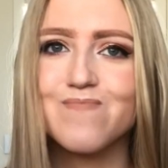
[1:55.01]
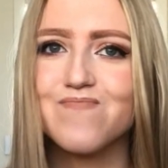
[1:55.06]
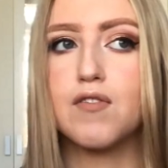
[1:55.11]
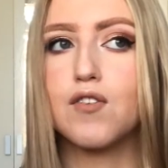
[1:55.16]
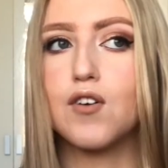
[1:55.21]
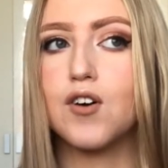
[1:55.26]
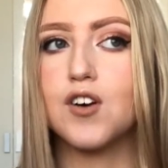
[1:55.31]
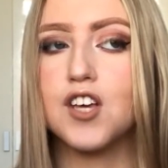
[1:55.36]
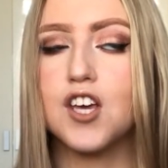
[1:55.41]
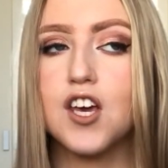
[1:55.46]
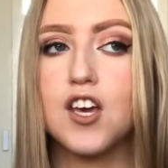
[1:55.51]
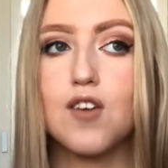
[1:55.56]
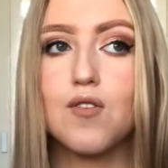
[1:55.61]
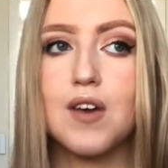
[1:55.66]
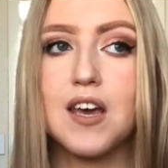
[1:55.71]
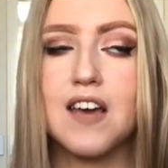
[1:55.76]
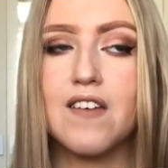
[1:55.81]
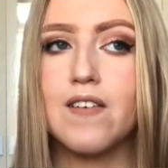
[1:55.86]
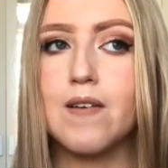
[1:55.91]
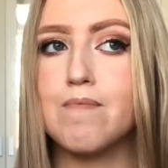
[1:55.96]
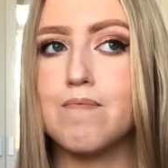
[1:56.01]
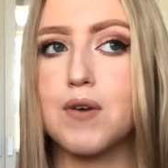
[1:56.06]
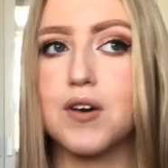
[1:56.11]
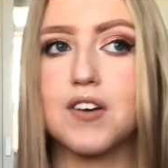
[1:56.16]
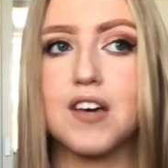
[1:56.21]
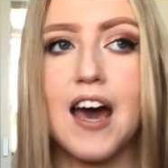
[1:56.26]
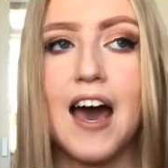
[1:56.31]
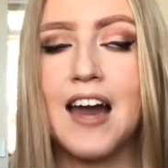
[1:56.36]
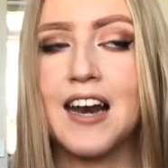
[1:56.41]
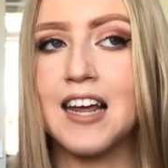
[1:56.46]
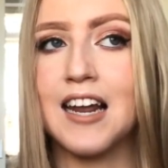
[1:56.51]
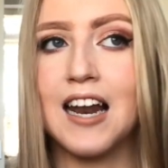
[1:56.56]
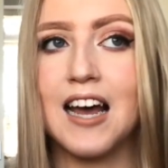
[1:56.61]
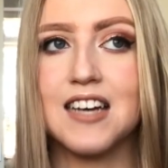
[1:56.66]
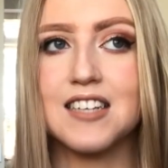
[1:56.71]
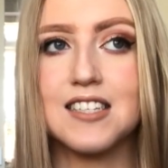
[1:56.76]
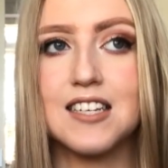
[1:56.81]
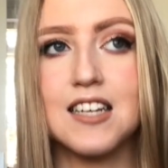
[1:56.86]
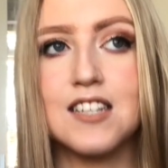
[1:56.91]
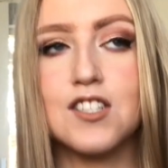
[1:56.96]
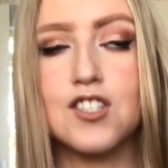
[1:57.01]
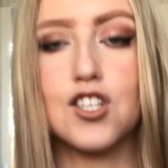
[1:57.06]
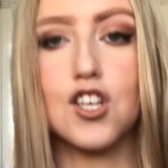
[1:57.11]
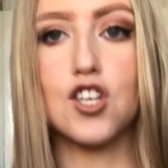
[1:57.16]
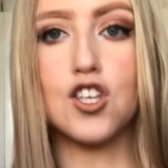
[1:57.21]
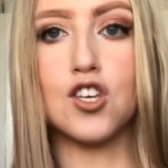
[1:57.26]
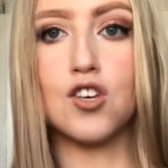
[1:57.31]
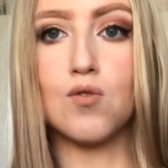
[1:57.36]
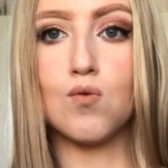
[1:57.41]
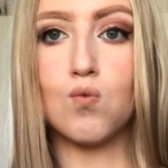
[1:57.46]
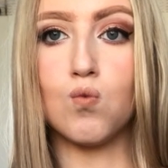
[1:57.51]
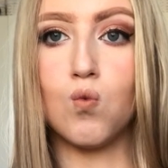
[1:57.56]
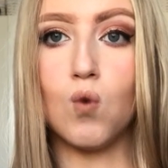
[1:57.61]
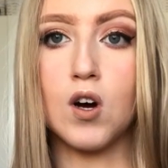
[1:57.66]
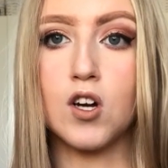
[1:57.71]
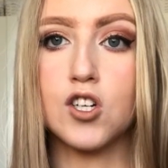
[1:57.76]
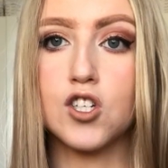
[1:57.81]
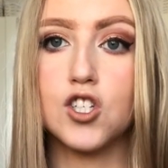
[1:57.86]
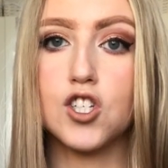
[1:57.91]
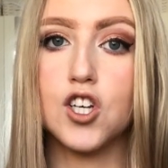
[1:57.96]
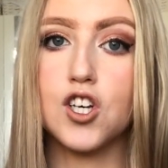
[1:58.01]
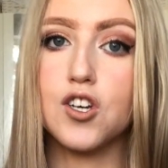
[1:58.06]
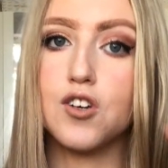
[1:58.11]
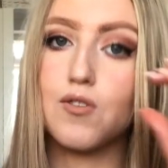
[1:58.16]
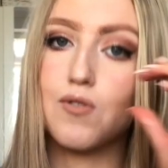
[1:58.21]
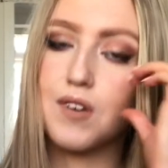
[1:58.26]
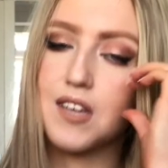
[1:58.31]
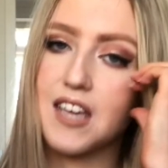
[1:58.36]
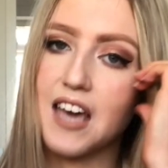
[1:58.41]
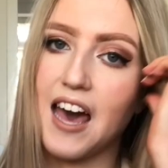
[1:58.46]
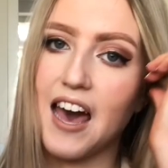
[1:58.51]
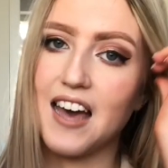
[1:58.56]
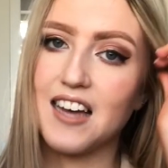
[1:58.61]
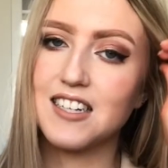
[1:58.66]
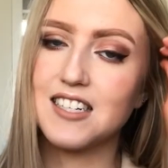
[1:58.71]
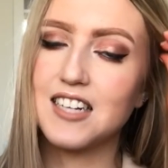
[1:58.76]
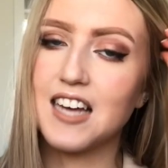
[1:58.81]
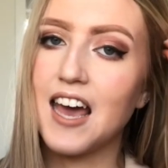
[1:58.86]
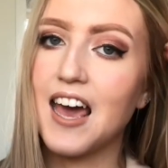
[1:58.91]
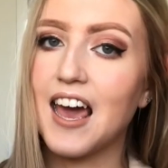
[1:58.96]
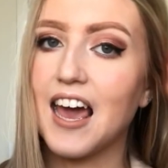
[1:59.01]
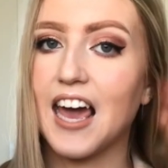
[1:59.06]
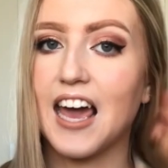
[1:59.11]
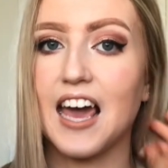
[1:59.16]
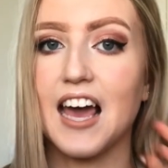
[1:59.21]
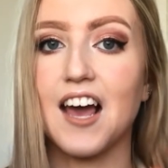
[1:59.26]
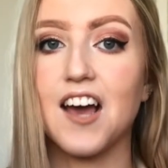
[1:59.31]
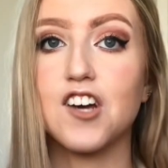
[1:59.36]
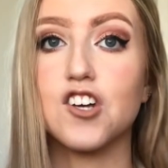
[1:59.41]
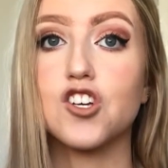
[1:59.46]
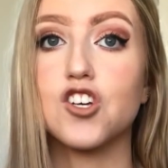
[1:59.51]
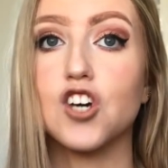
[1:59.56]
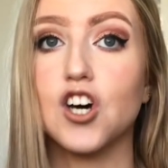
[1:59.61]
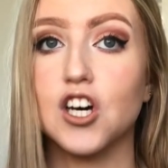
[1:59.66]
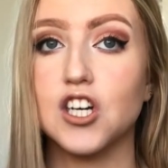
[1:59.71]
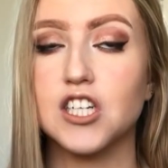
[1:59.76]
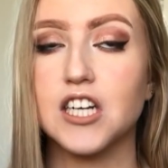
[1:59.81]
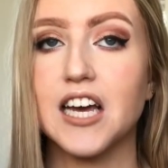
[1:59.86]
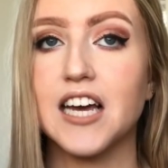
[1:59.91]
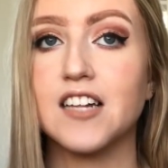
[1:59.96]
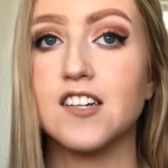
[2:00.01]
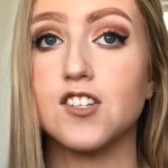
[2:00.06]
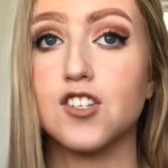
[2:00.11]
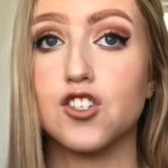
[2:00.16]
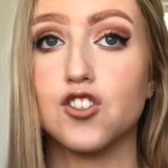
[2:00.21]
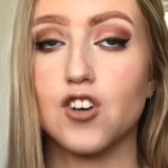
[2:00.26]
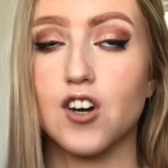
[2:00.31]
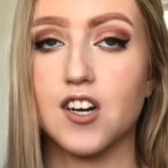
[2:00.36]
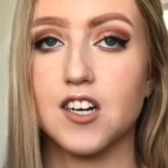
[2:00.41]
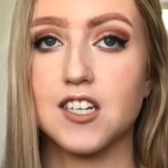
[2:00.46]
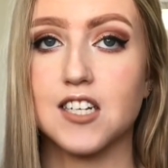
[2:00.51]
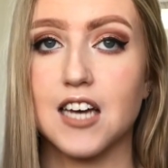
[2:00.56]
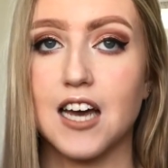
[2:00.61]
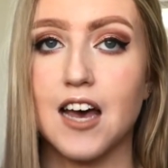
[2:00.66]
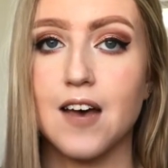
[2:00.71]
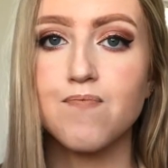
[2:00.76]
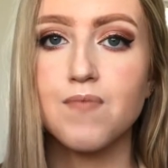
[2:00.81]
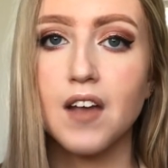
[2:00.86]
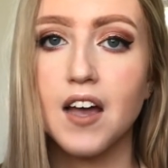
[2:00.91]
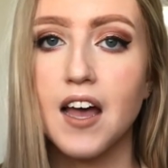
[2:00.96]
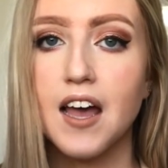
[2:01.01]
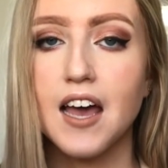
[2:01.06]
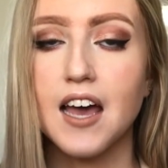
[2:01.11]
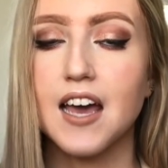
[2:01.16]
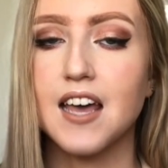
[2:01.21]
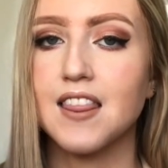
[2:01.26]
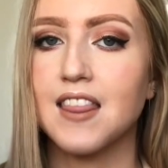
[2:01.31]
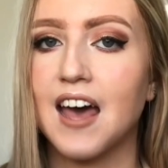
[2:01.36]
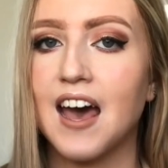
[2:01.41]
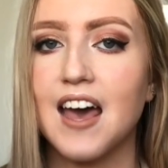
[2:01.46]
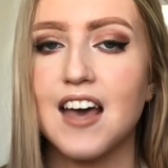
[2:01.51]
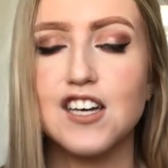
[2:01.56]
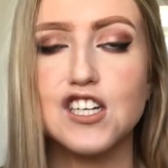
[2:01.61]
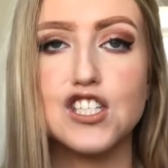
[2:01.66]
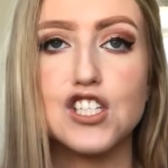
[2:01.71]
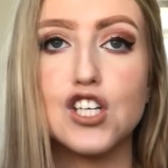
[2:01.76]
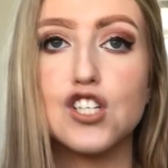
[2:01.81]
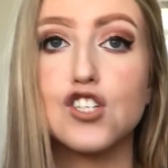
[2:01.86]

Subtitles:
Before you even book any lessons, you want to get a good instructor, and there is